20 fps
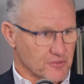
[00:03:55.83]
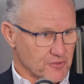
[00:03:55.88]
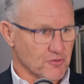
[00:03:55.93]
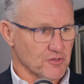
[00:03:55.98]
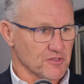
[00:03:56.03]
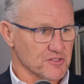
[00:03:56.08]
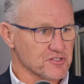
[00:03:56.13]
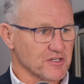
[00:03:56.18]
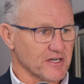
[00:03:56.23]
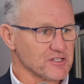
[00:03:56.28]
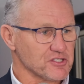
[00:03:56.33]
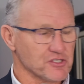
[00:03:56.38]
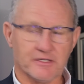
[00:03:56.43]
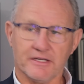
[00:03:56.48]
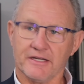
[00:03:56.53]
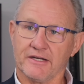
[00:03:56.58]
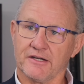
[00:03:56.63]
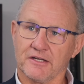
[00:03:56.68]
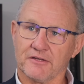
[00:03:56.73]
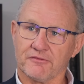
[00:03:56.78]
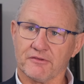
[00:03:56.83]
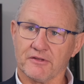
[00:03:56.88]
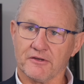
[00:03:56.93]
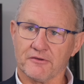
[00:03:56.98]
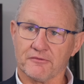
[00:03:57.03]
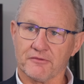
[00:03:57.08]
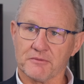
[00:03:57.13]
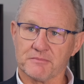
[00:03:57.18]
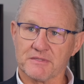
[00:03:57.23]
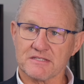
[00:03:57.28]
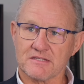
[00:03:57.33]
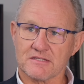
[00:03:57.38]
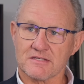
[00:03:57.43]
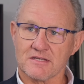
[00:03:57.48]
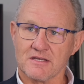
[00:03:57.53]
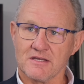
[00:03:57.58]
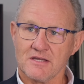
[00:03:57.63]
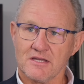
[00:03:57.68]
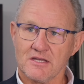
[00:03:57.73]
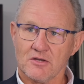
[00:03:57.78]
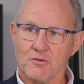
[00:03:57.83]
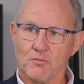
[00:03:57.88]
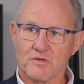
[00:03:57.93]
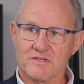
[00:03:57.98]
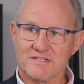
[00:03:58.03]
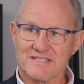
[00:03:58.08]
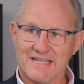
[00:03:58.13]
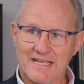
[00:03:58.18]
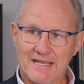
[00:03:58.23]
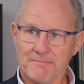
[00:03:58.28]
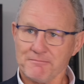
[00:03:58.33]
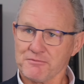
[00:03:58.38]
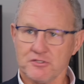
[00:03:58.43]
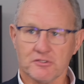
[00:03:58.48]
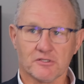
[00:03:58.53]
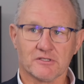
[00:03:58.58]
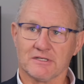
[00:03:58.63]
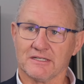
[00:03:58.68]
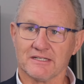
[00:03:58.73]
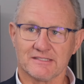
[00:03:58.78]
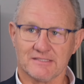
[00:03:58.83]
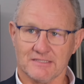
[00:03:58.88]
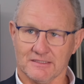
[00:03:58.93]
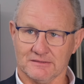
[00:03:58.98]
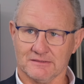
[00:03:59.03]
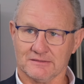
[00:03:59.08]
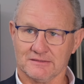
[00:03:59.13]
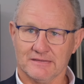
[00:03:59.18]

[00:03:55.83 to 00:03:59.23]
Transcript: the construction area of the, of the business, was absolute litter.